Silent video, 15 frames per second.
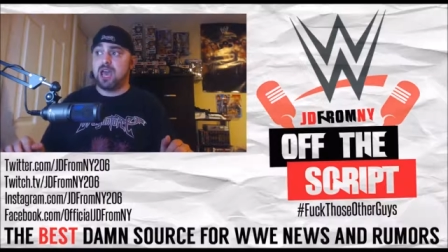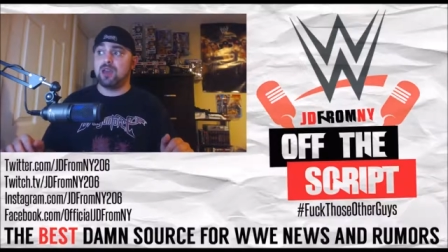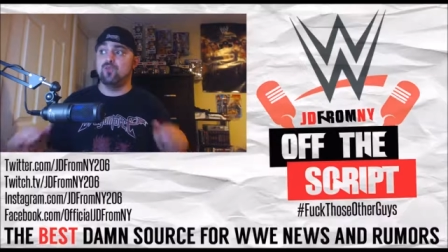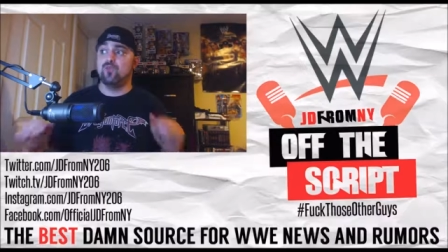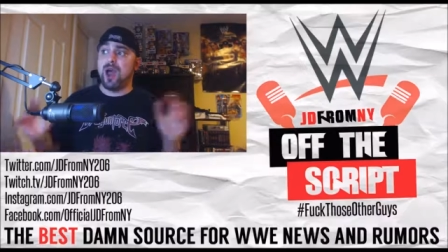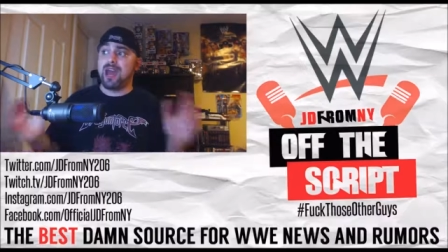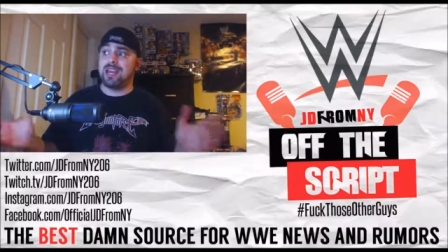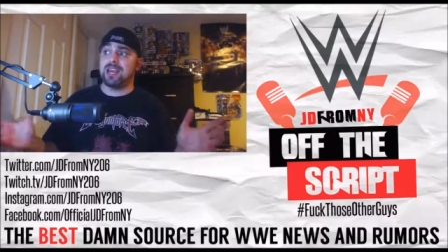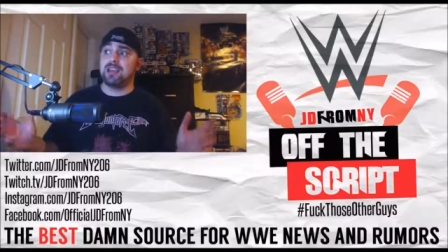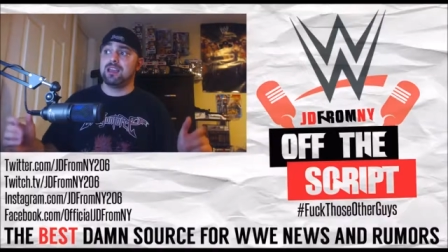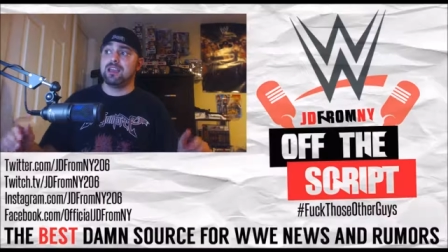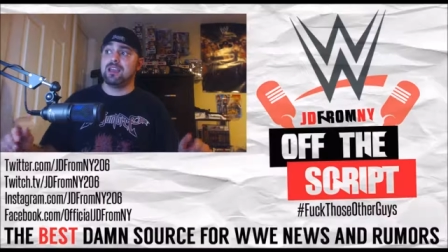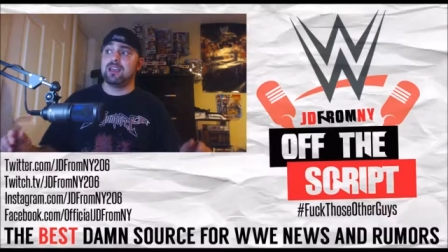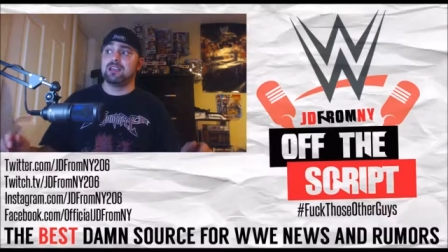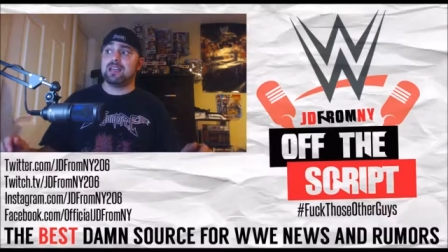and
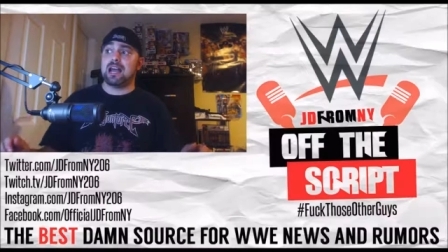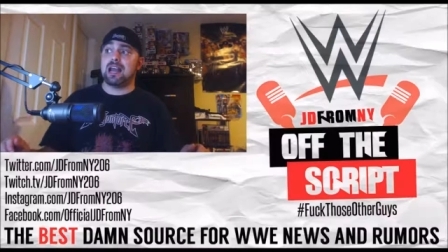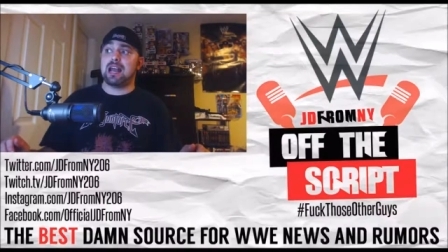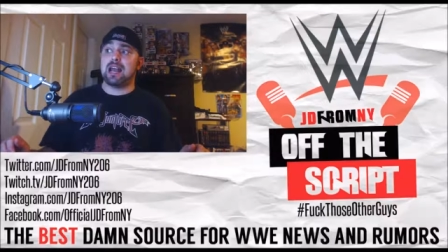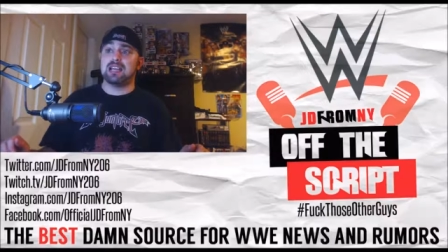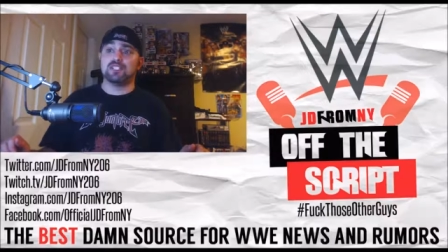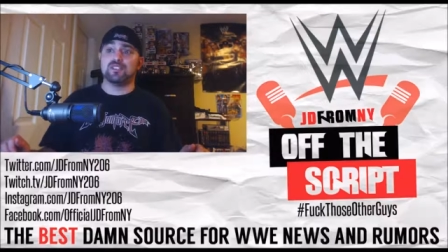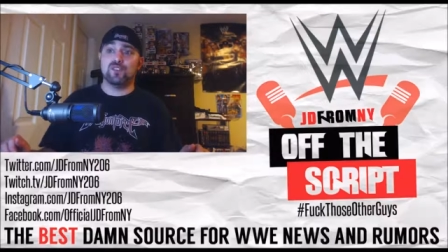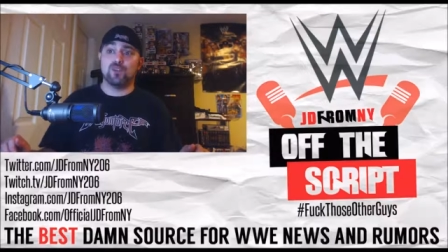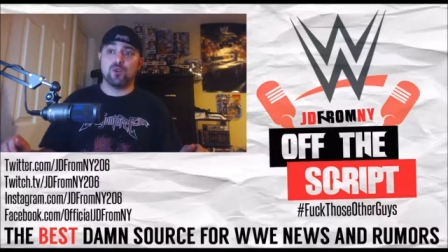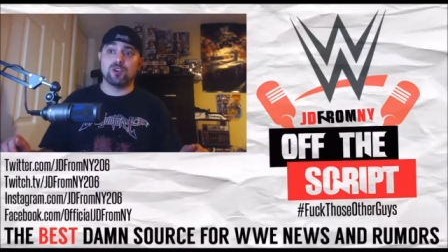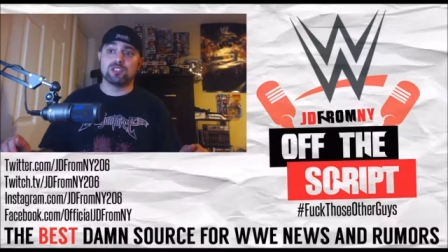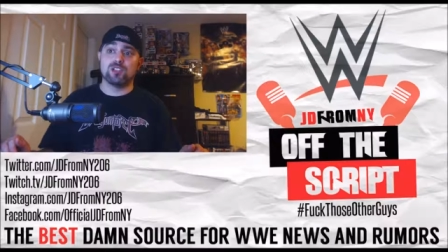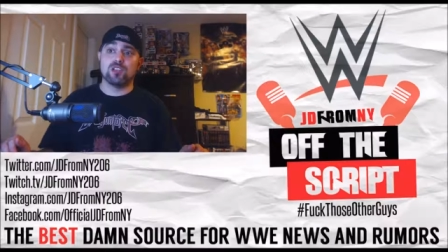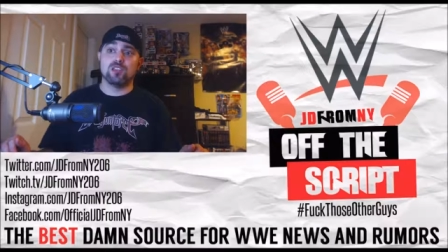wedding that has
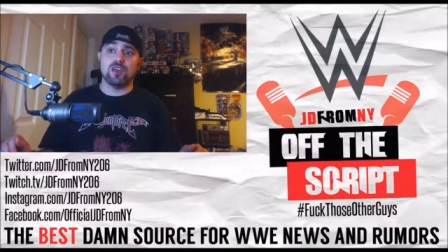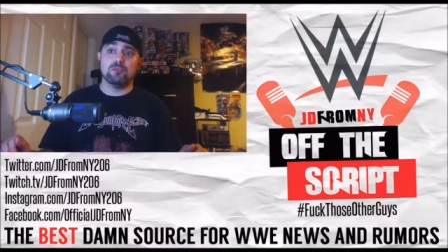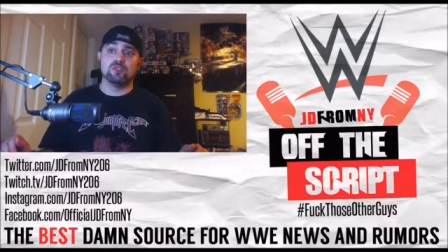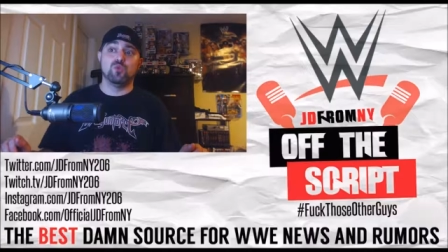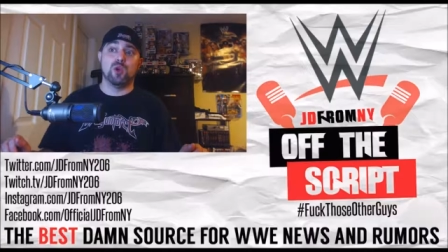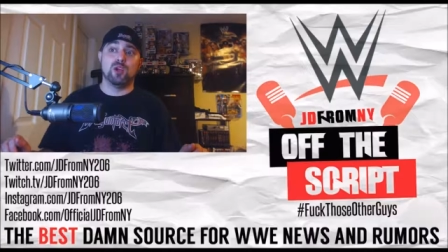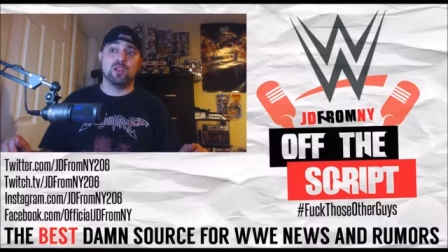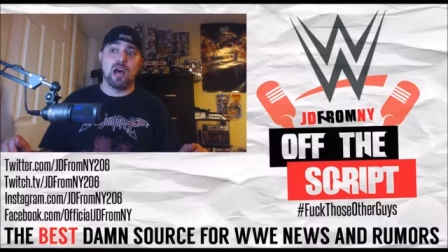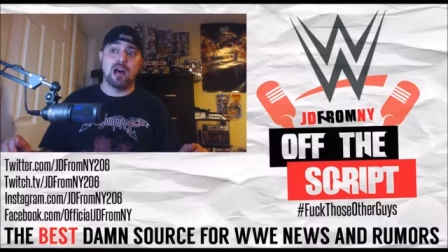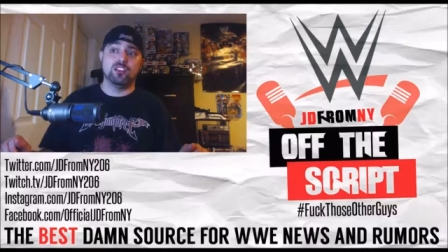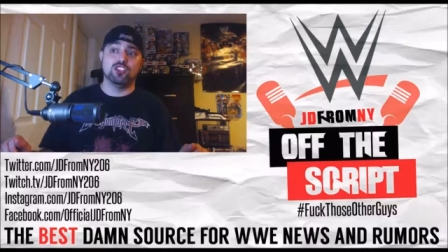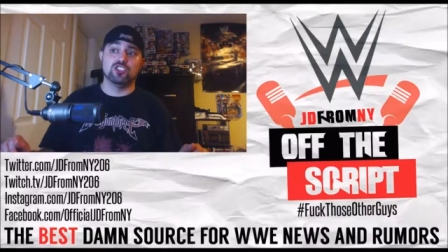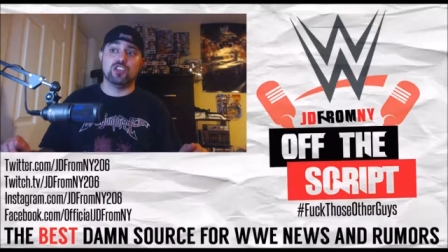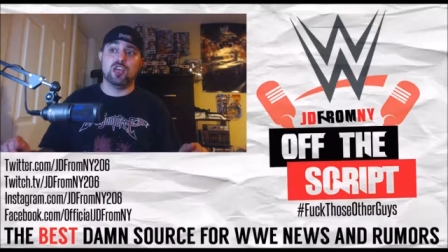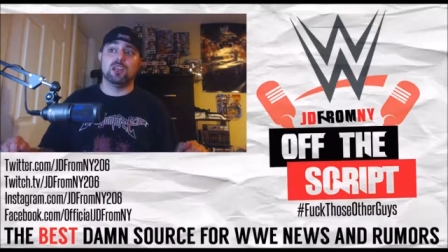forced them to
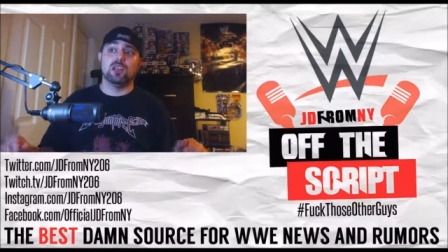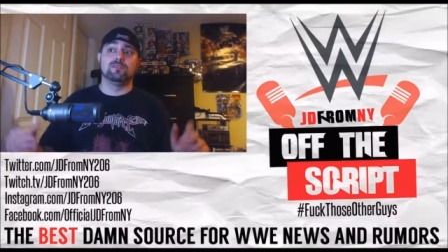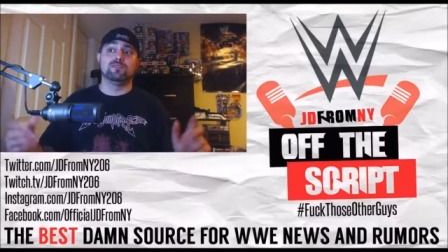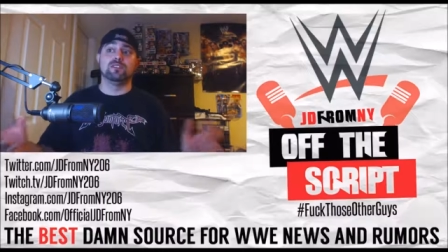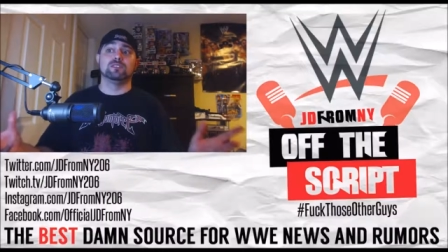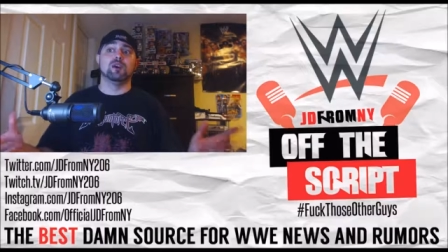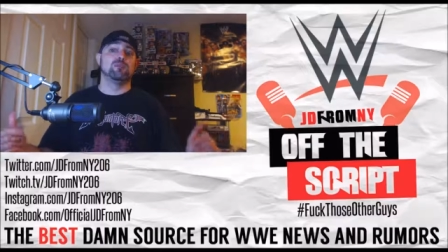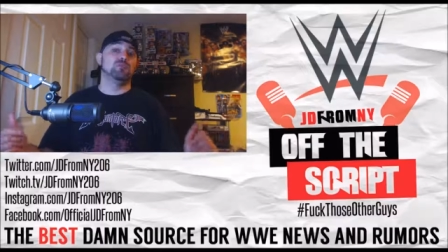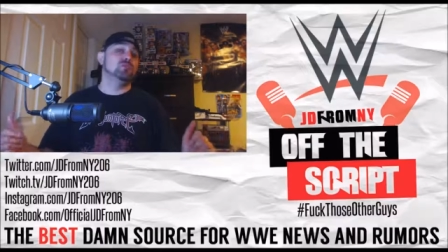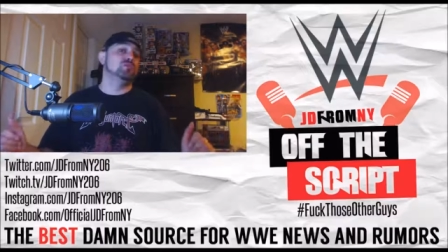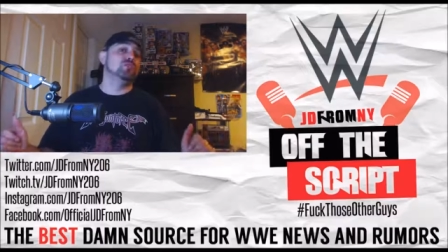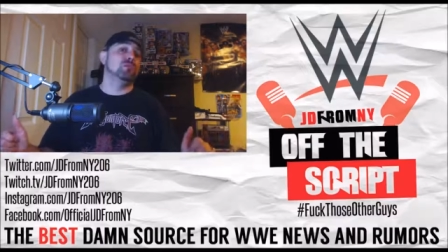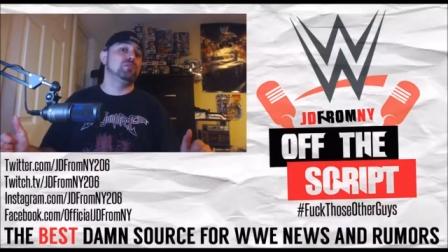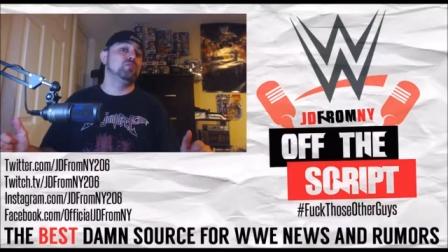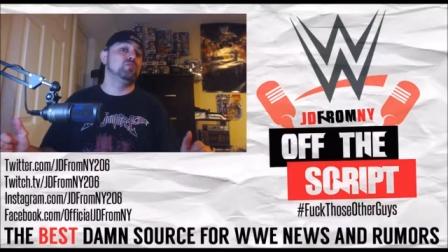acknowledge their love on
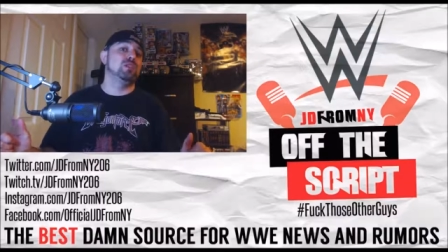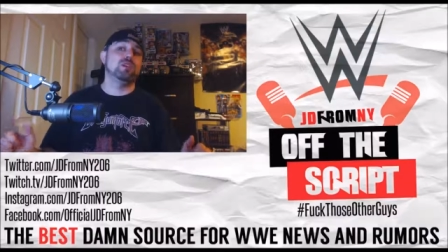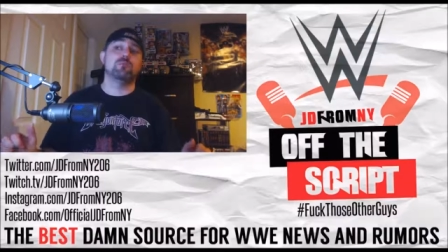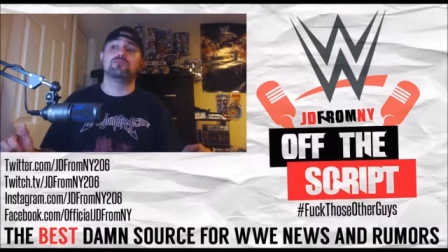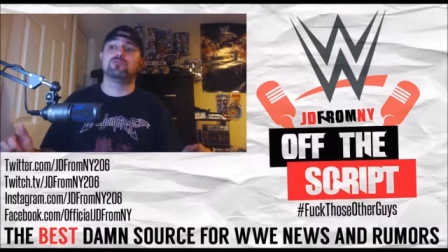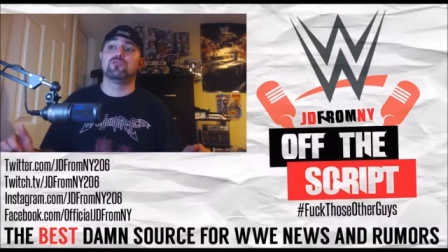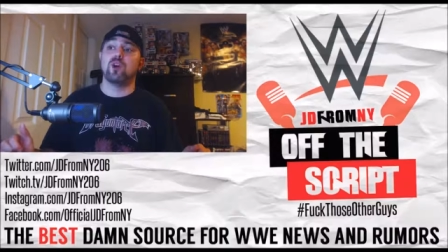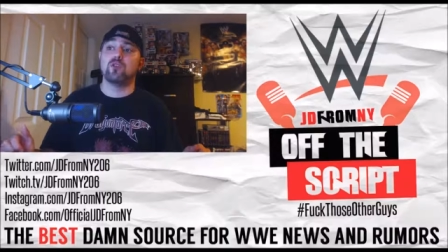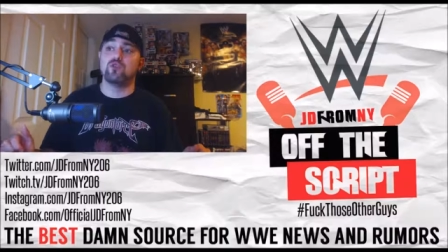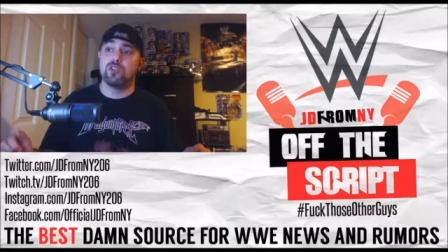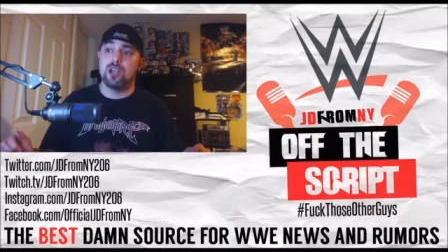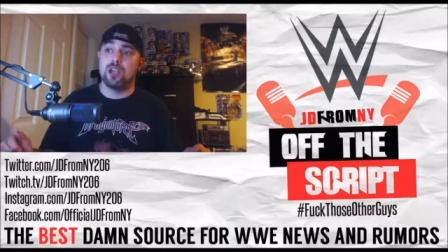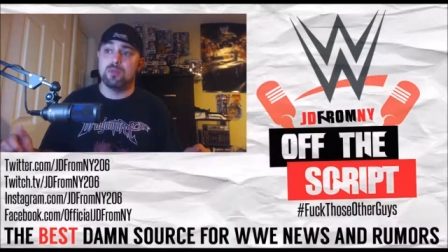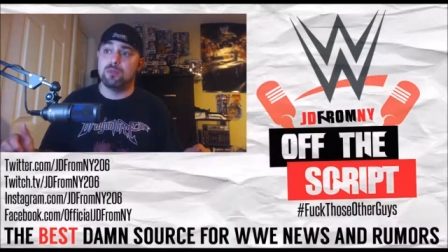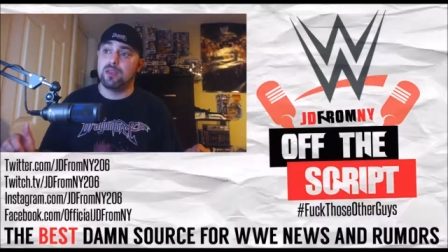WWE
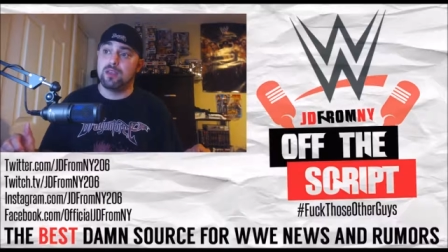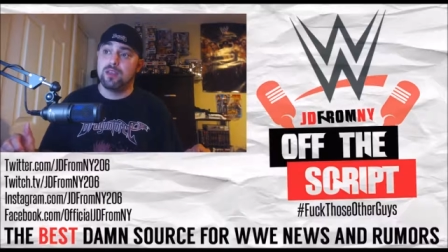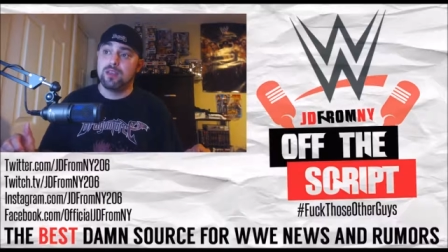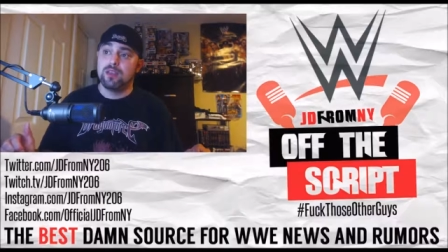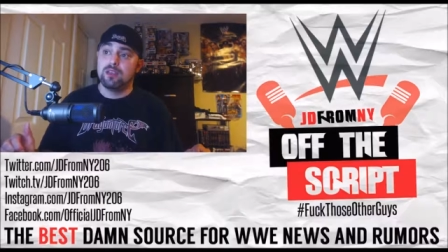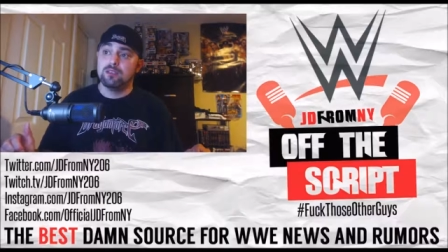programming.